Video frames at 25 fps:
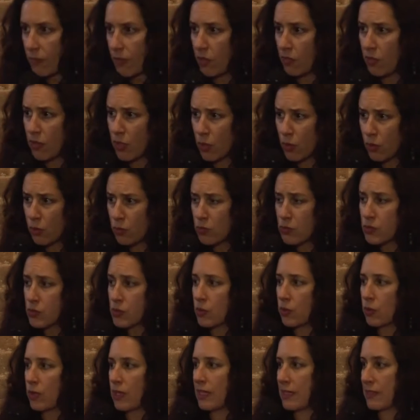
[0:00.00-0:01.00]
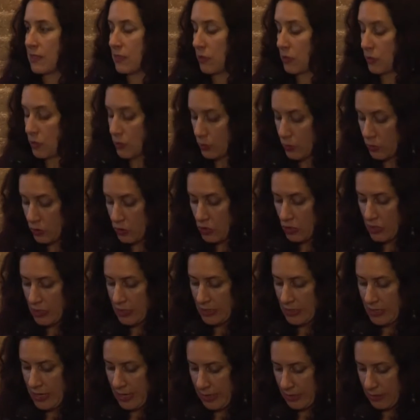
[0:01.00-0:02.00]
There are also less insurgent
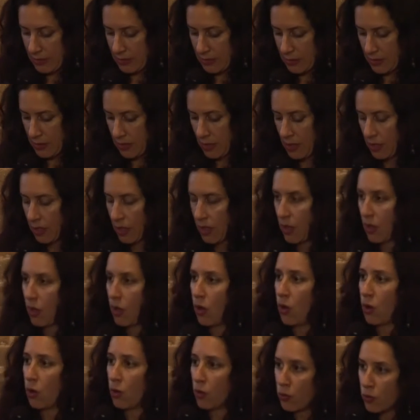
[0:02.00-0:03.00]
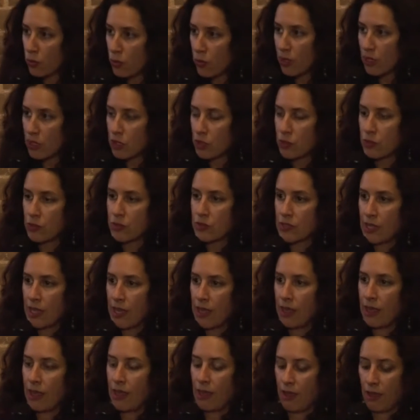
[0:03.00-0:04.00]
attacks, although I should
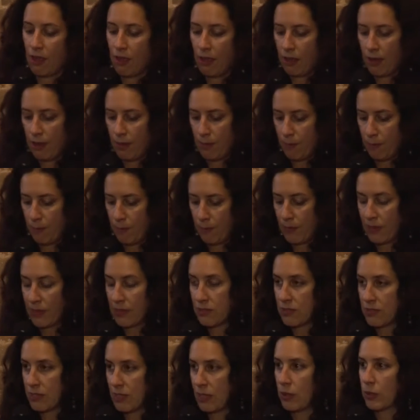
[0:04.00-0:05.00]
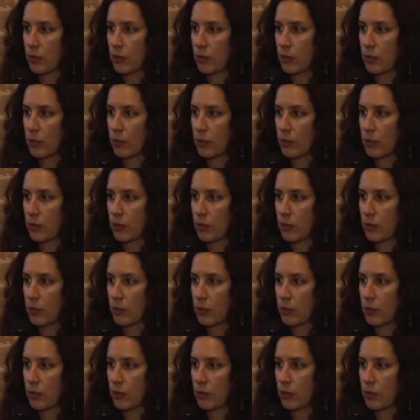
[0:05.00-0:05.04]
say they still